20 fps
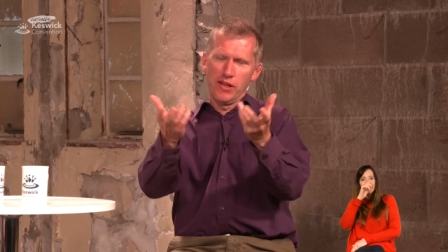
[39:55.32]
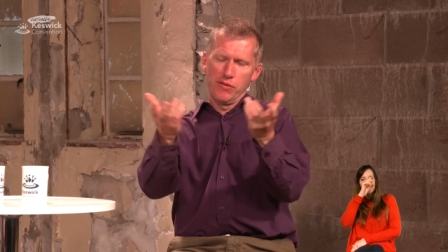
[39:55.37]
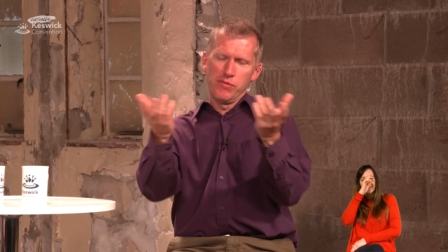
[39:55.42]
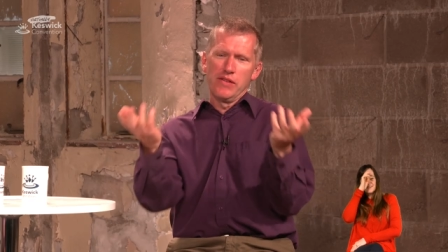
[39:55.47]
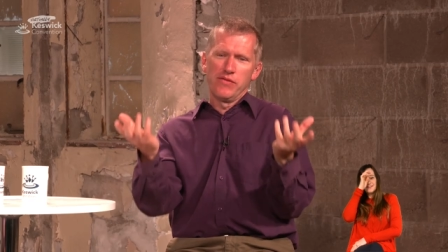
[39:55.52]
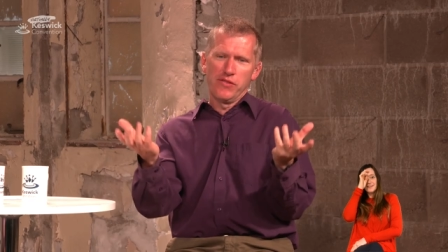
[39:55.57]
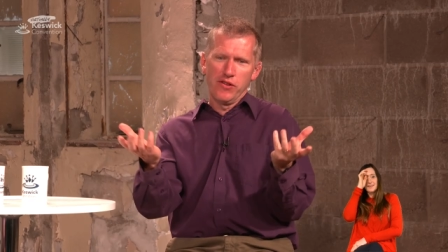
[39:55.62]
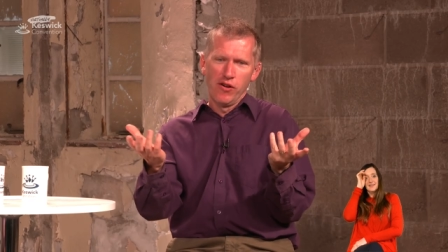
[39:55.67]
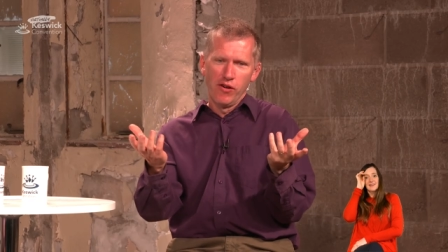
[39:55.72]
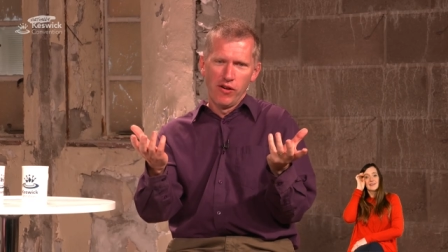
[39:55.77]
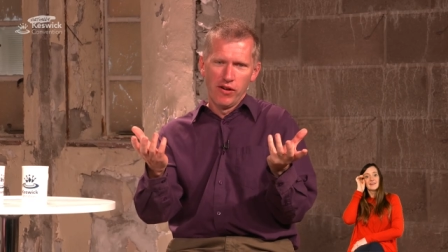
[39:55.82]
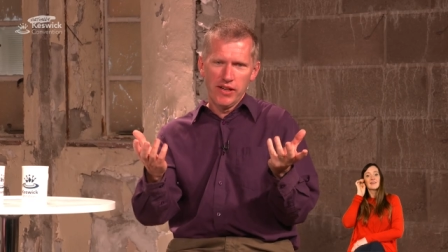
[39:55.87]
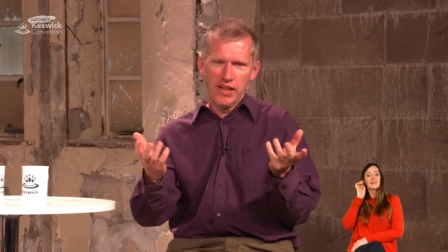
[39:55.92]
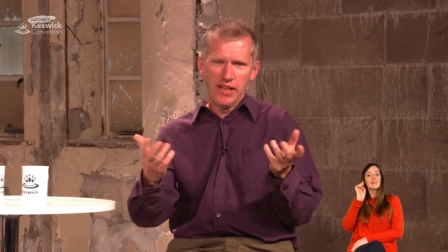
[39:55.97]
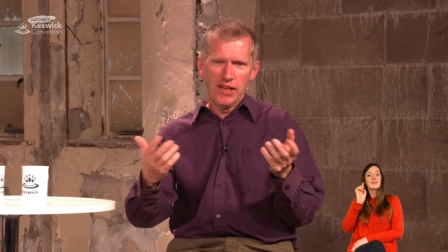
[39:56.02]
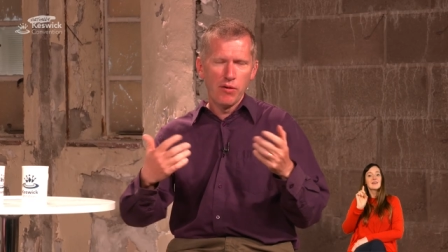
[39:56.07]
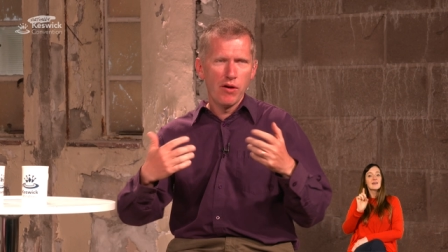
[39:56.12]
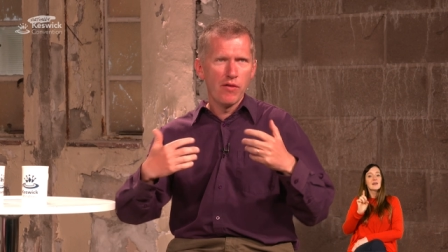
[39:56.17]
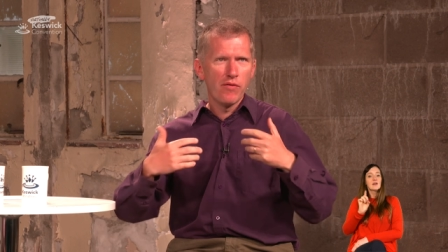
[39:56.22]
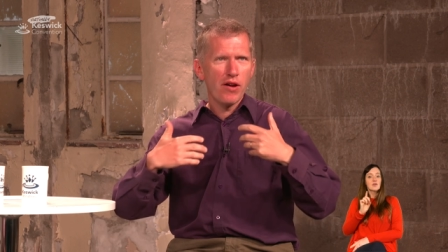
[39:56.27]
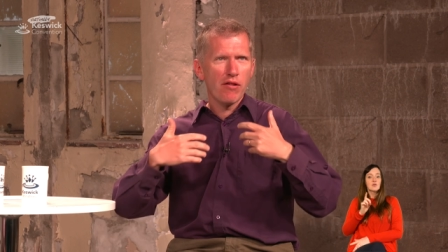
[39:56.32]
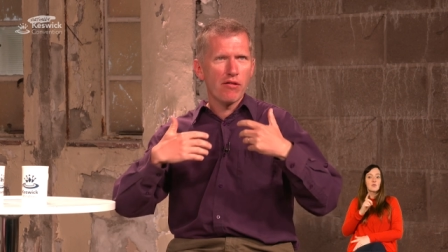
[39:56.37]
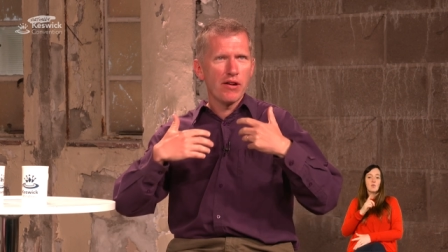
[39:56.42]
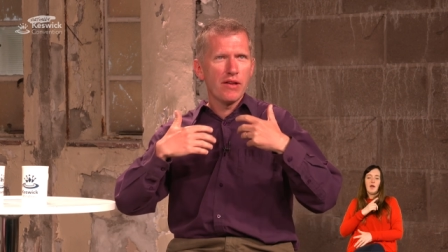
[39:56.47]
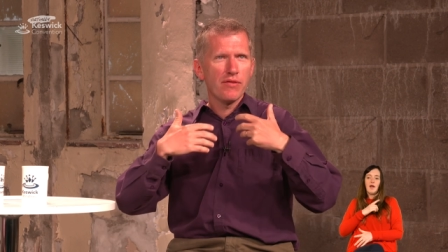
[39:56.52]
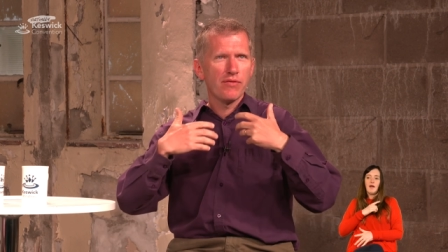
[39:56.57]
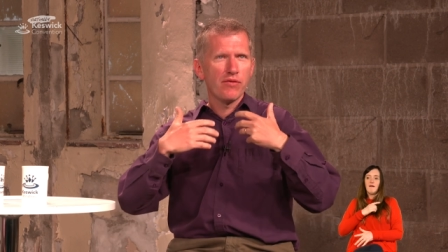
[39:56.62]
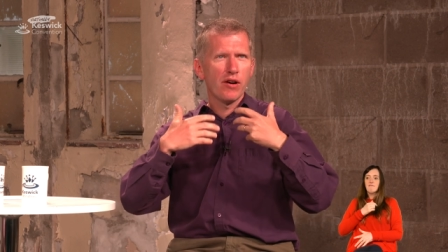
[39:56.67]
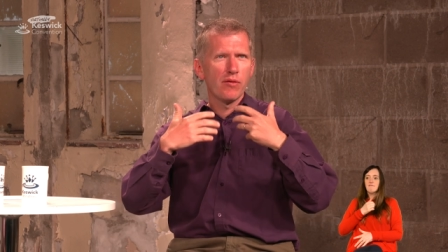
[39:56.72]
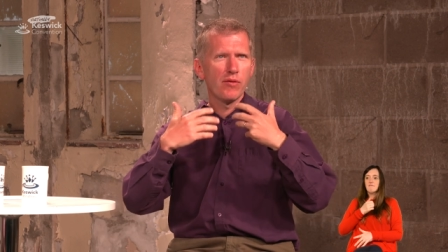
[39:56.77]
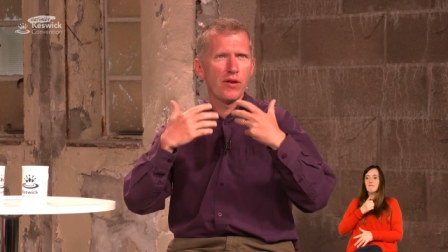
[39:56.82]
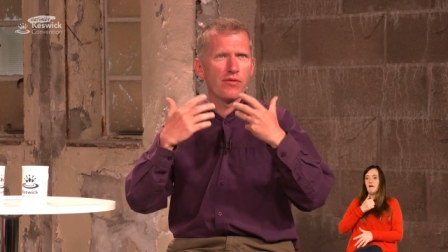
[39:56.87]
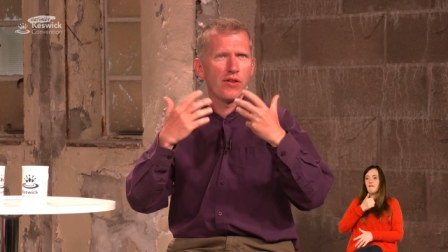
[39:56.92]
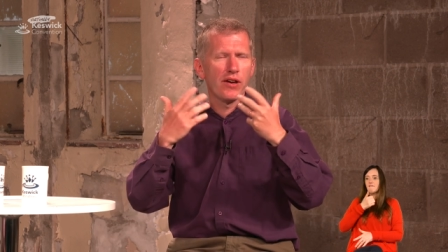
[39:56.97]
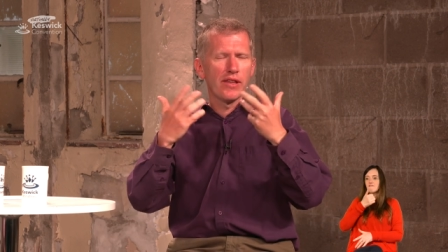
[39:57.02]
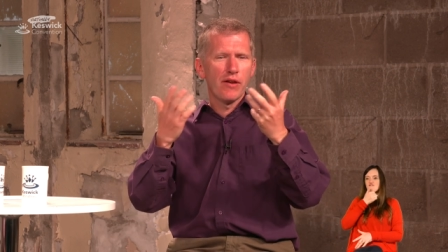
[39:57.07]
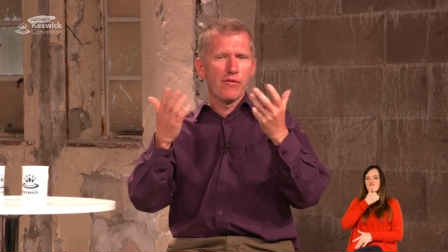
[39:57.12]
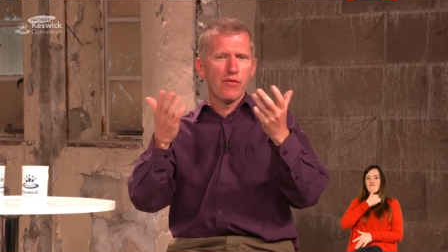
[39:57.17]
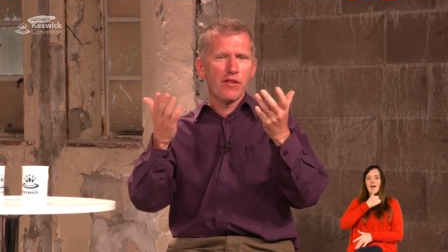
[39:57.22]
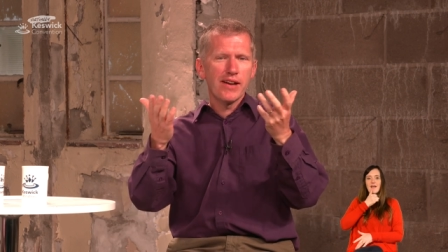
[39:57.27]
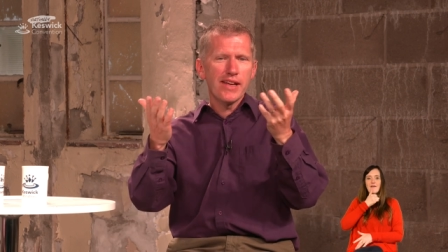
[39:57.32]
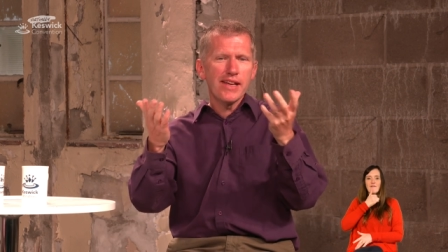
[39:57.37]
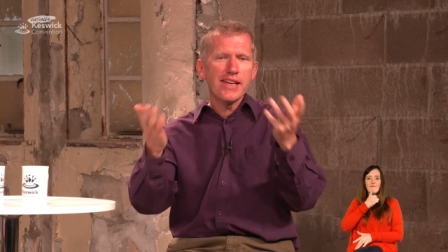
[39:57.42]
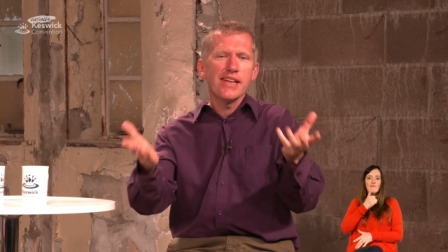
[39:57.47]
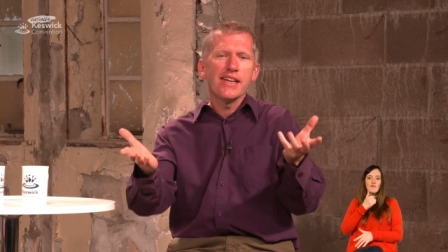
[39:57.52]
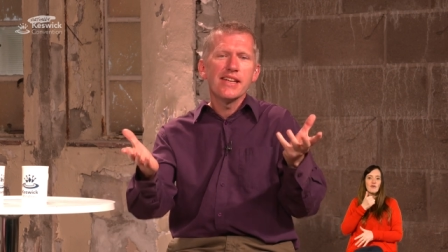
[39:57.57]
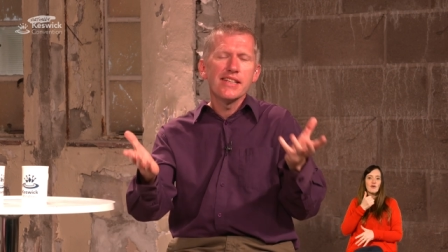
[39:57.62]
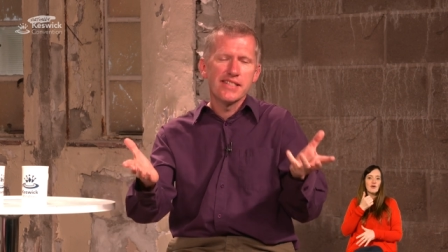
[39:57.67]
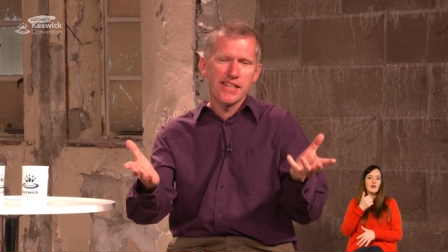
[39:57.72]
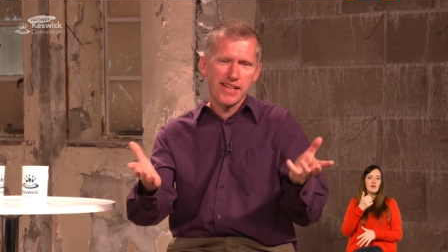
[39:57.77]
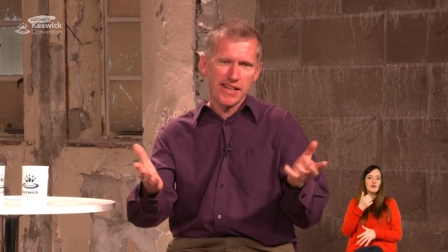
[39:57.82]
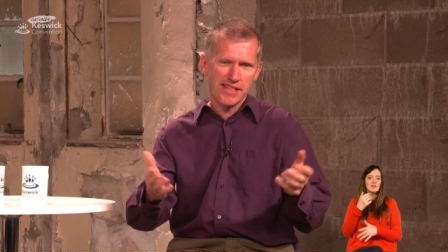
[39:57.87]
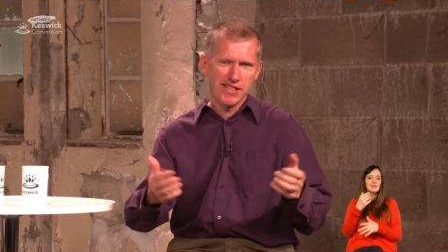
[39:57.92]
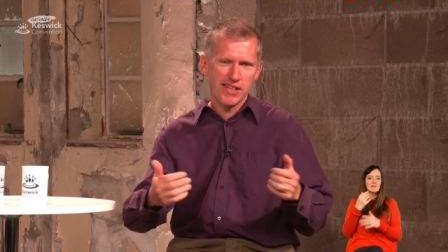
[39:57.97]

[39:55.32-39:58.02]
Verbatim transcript: that we've got, you know, we're very we find that very easy